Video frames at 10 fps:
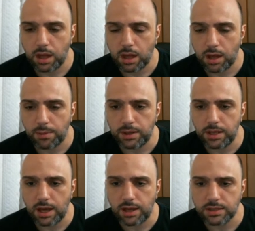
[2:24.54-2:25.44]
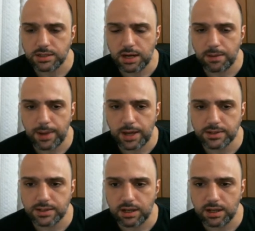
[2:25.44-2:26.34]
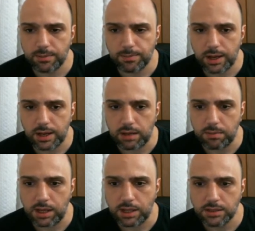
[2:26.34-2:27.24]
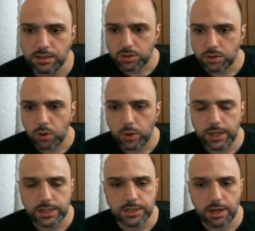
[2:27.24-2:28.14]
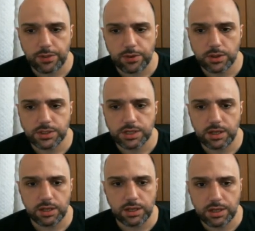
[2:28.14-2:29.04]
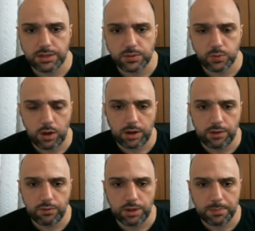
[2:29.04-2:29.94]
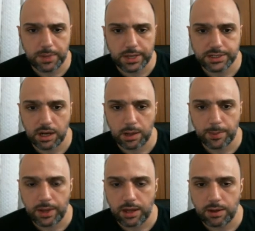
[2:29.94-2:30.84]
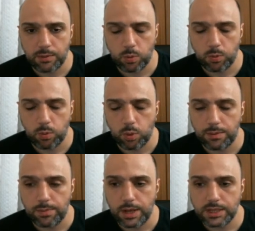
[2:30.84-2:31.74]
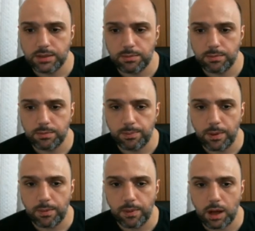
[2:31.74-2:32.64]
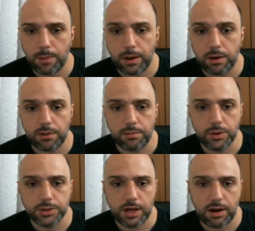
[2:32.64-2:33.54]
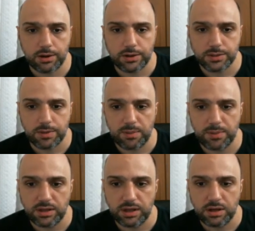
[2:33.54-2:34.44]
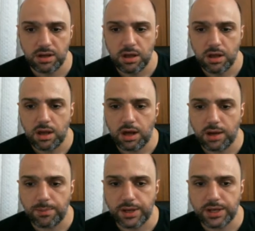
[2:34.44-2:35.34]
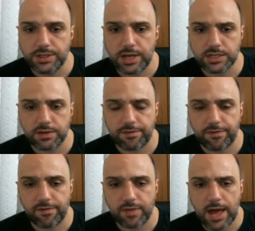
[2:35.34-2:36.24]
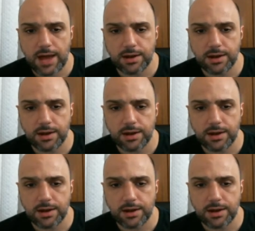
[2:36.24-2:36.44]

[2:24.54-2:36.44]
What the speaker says: But yeah, it's not a bad skill by any means. So his third skill is where he really picks it up, and what makes him better than most characters in my opinion, because he has a flat,